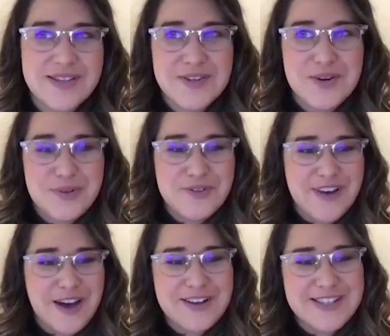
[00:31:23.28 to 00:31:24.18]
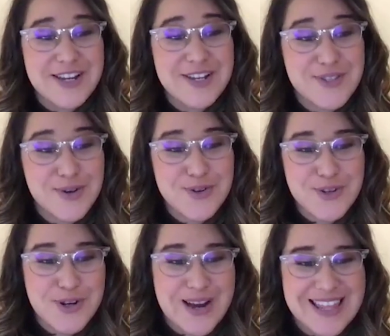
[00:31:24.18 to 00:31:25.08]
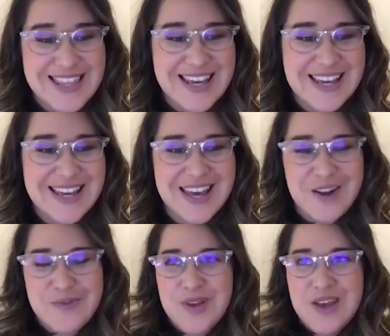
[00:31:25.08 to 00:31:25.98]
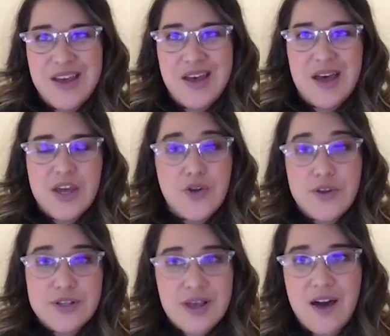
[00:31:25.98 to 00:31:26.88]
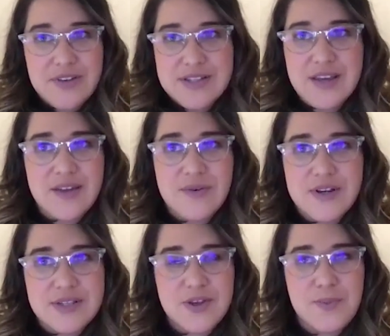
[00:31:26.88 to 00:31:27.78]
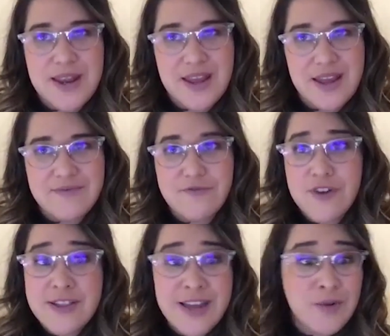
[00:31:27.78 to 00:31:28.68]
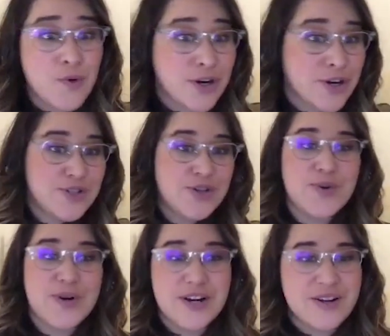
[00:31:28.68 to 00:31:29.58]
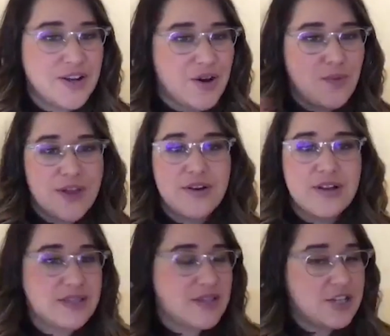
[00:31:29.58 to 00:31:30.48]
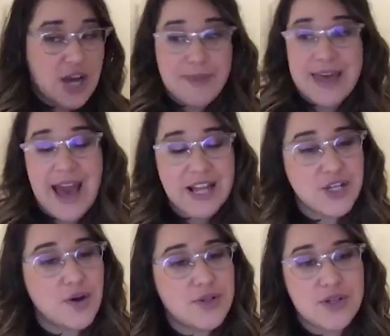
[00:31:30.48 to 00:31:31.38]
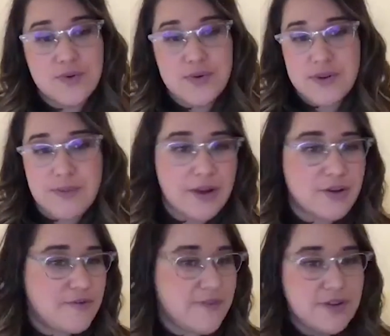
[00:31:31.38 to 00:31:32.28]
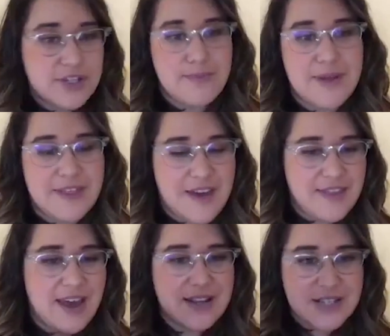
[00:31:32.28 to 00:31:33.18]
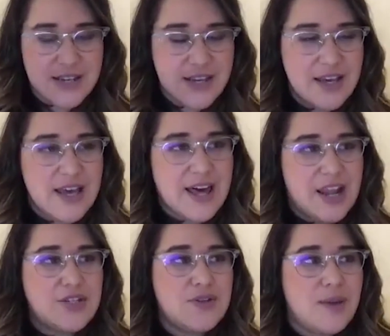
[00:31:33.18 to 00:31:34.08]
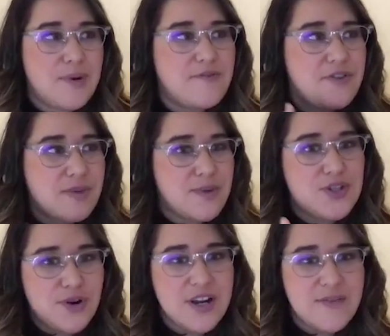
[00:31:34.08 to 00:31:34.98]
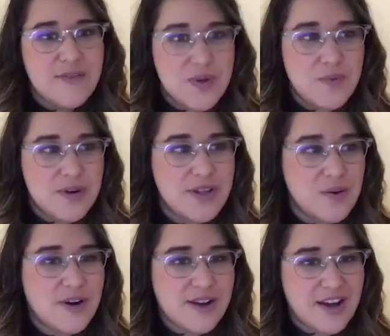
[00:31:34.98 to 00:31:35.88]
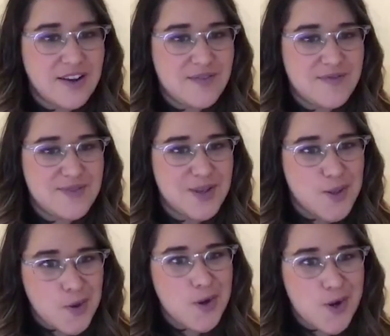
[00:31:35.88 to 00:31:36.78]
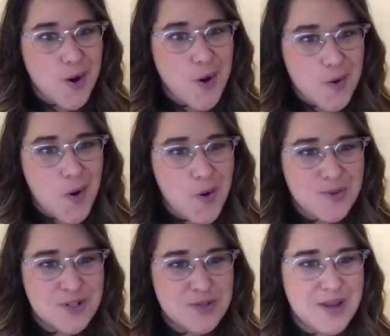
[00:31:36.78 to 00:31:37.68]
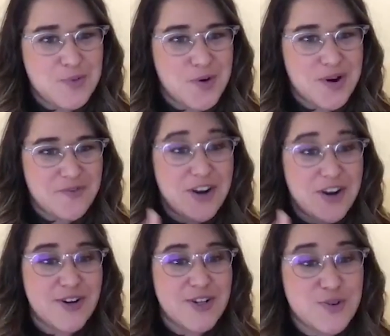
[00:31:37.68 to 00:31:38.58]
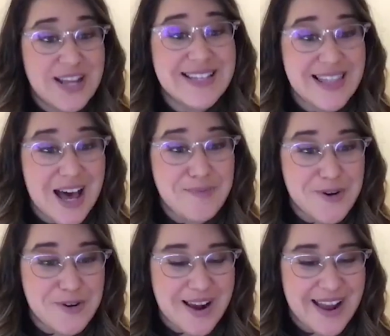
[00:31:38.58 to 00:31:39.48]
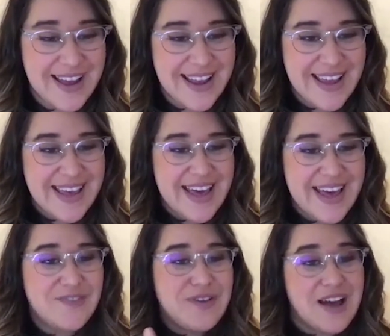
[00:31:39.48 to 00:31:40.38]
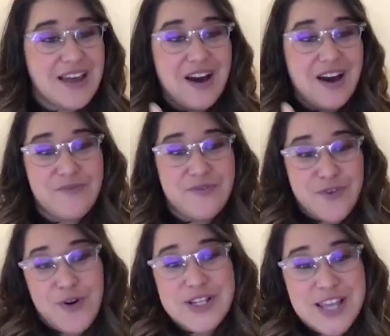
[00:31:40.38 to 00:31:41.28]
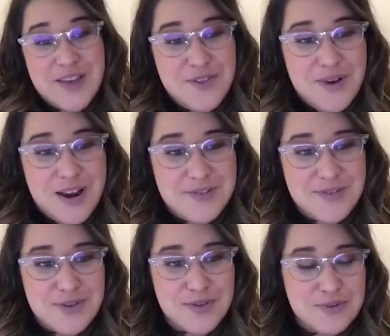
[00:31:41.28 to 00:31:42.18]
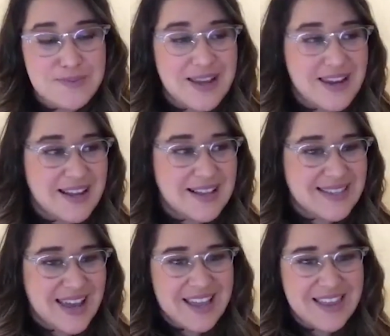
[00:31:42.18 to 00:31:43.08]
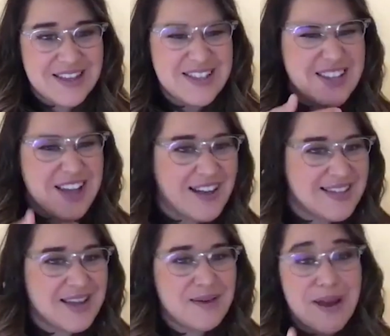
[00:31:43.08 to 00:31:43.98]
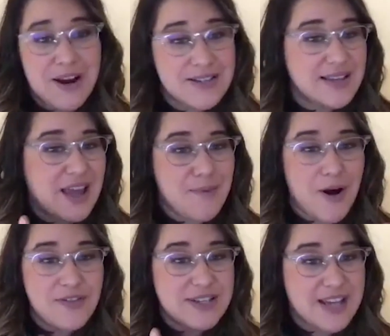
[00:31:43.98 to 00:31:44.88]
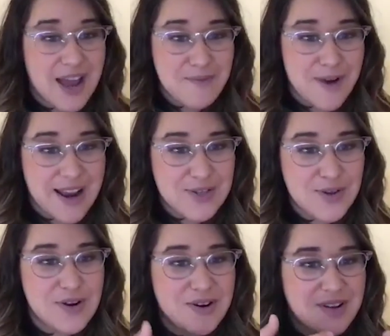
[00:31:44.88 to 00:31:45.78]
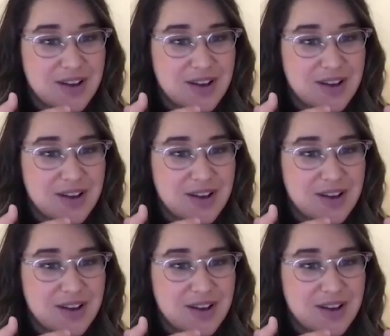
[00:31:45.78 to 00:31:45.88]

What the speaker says: that's so profound, because it is so true. I think, again, you know, there's obviously, there were so many frontline workers who were, you know, whether it's a job they had to go to, or they're in the medical field or something like that, they had to kind of do that. But for the majority of us, we really were kind of secluded in our own homes, which meant we were in front of our screens a lot more, right? And of course, given the rise of social media, it's like, it's this constant comparison game all the time, right? So you're